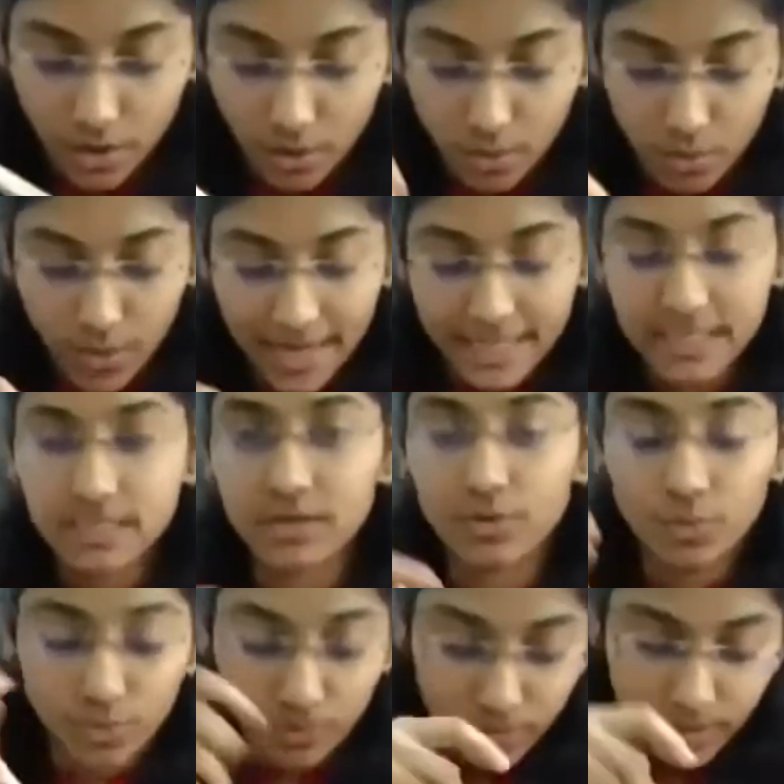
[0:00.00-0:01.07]
One is a
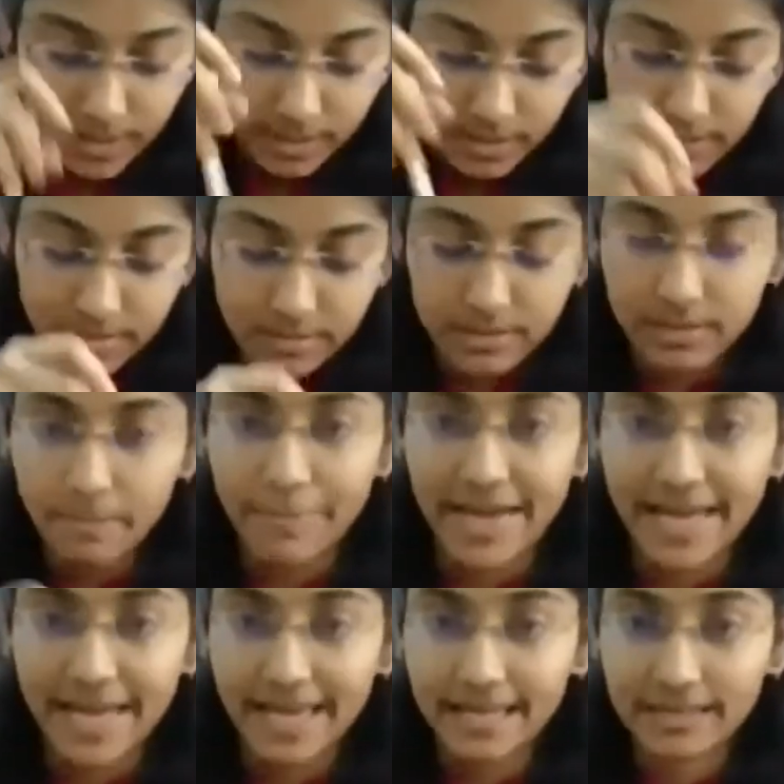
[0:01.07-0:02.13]

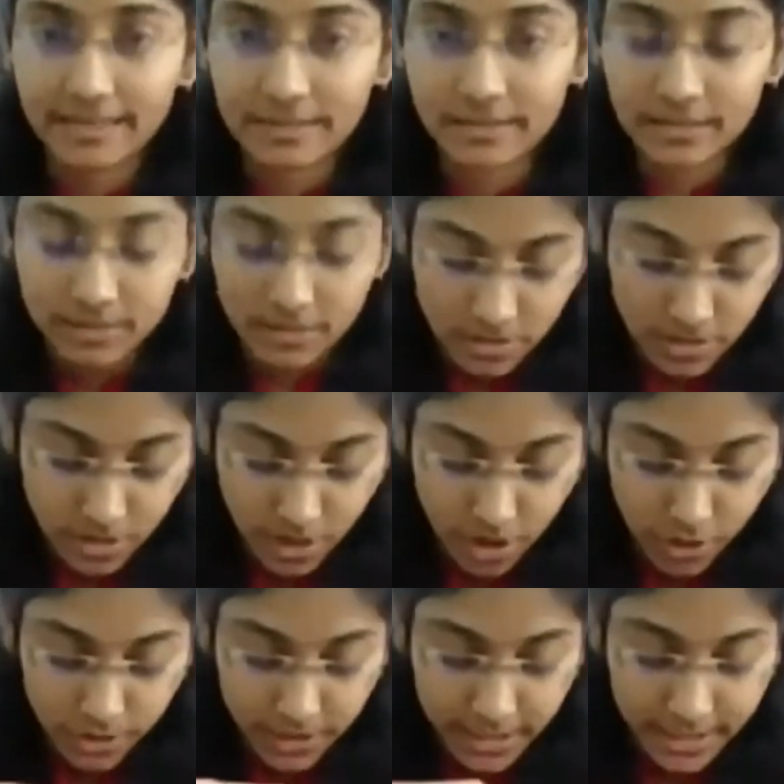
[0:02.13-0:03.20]
bear.
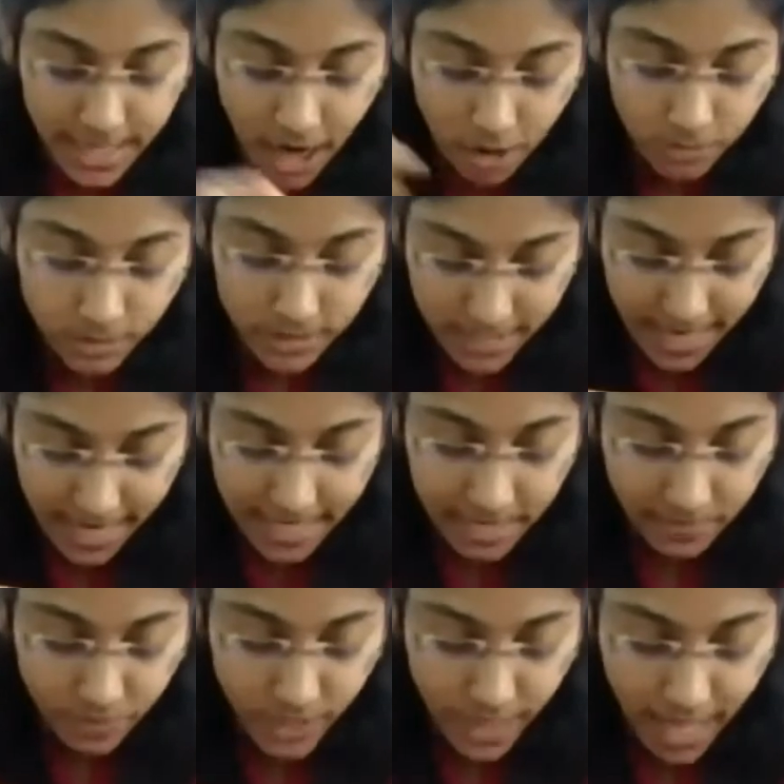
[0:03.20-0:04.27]
On the
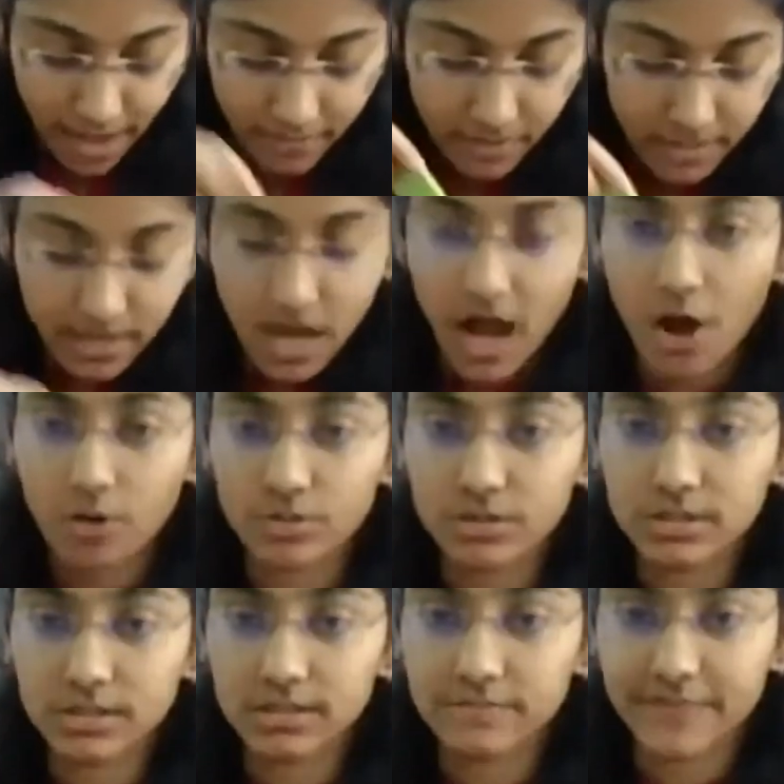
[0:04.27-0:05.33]
downside, we have a
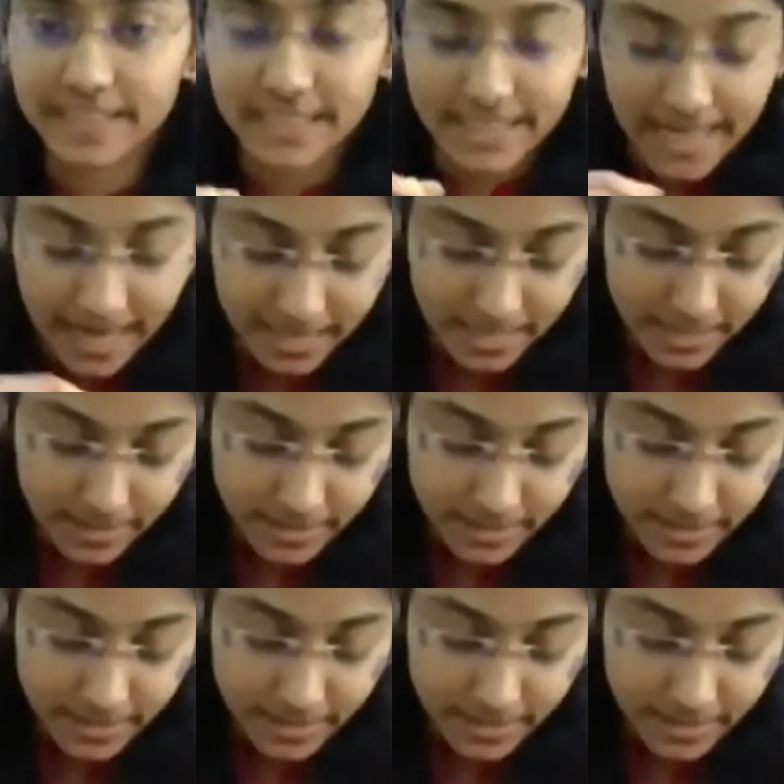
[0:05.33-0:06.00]
house with a duck.